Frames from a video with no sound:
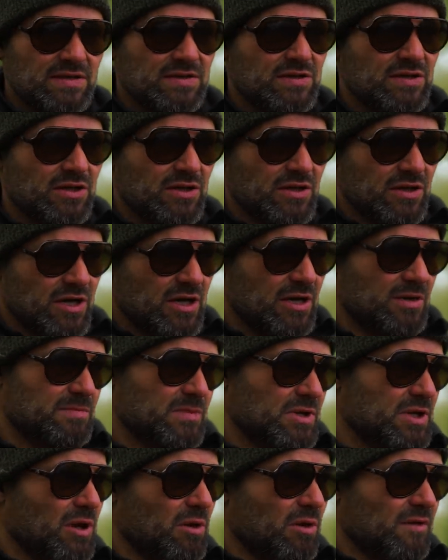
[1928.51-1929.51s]

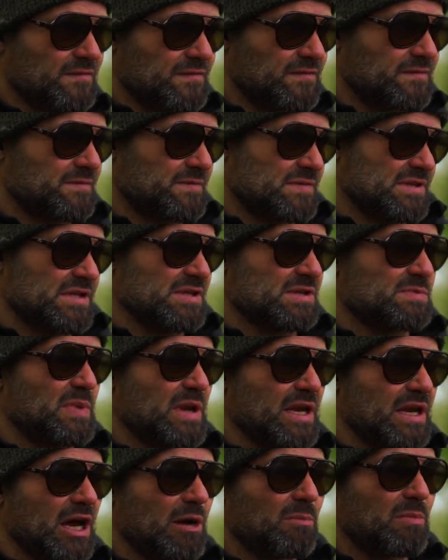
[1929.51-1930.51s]
That since
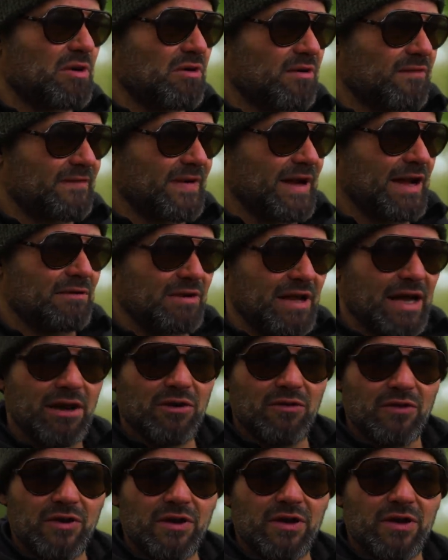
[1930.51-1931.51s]
being up here, I found
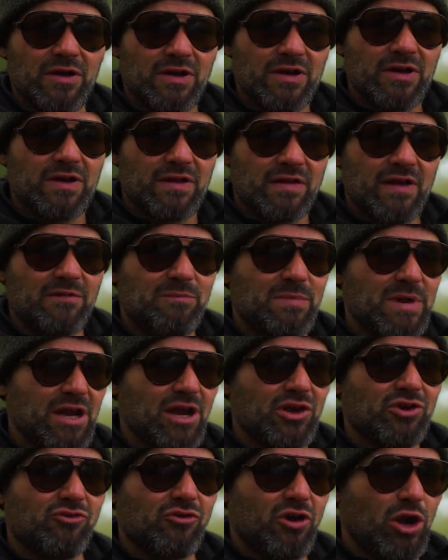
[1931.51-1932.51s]
out that they've been
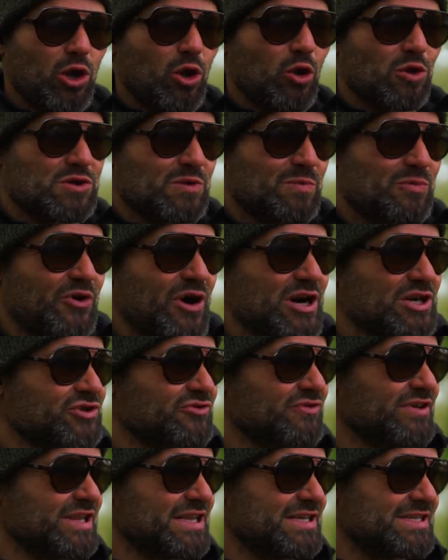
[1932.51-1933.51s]
under a lot of
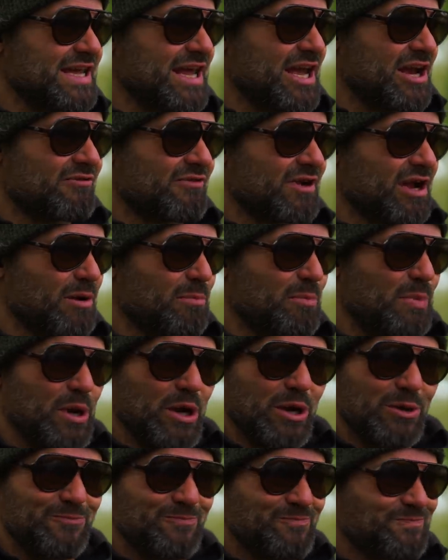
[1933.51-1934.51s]
pressure in this area,
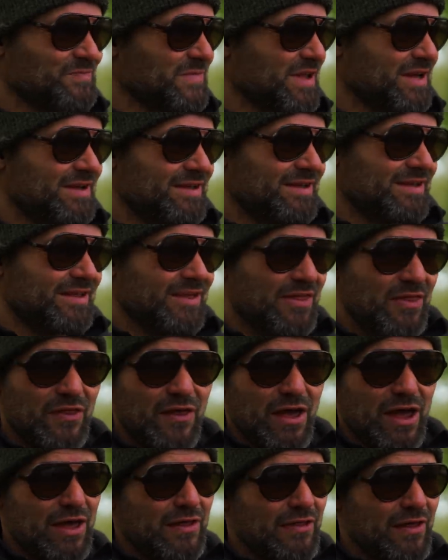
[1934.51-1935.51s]
but
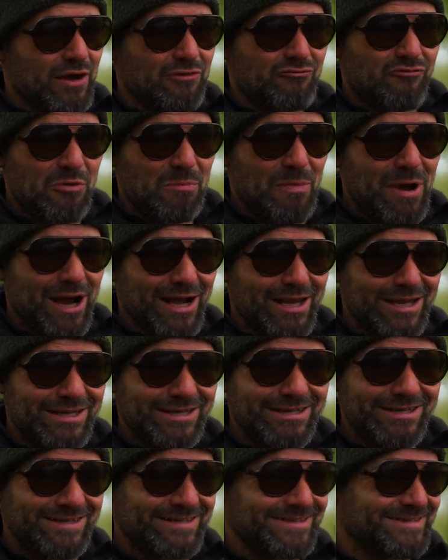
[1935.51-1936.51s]
there they
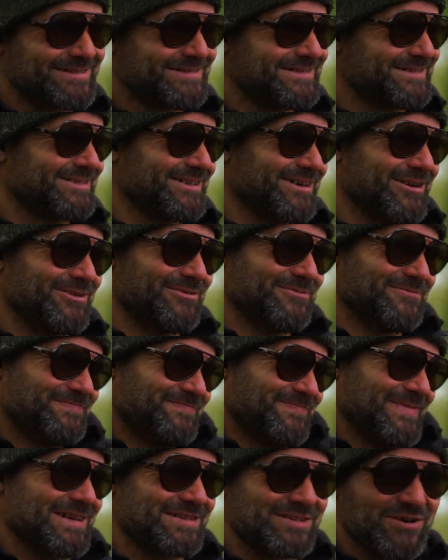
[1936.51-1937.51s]
remain. So
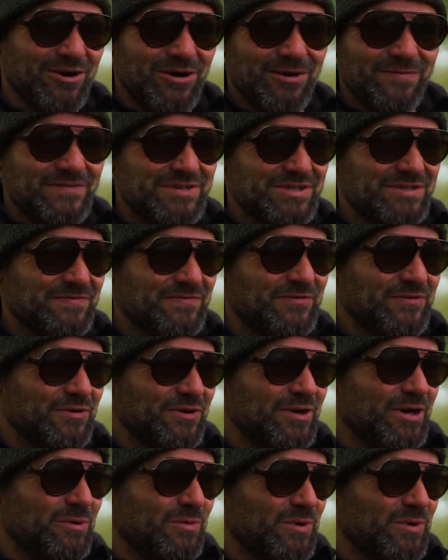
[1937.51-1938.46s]
that's carp fishing for you.